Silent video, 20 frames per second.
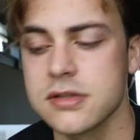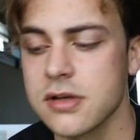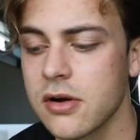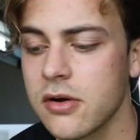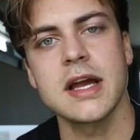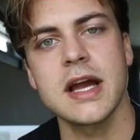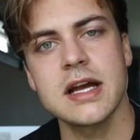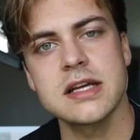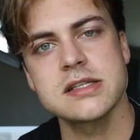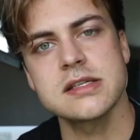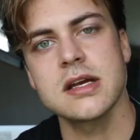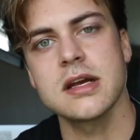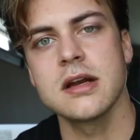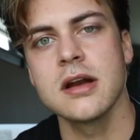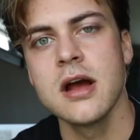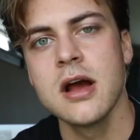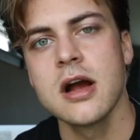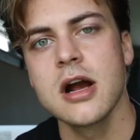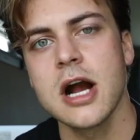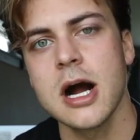So like I
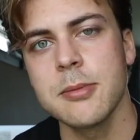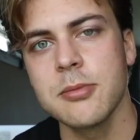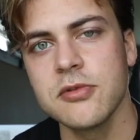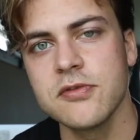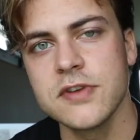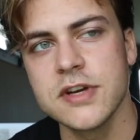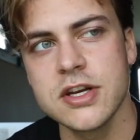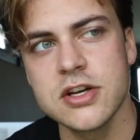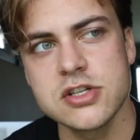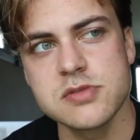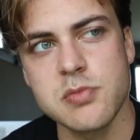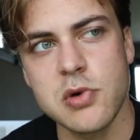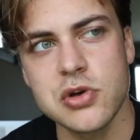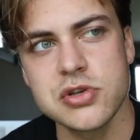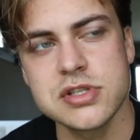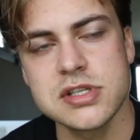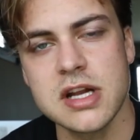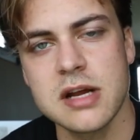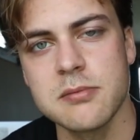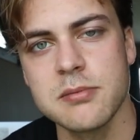said, a couple videos
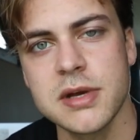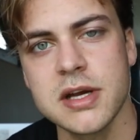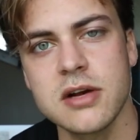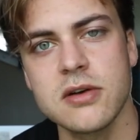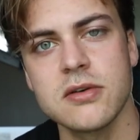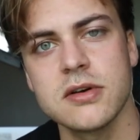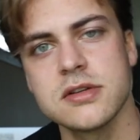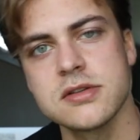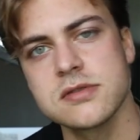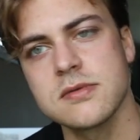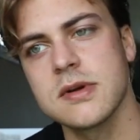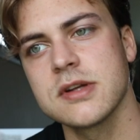posted on Bitcoin,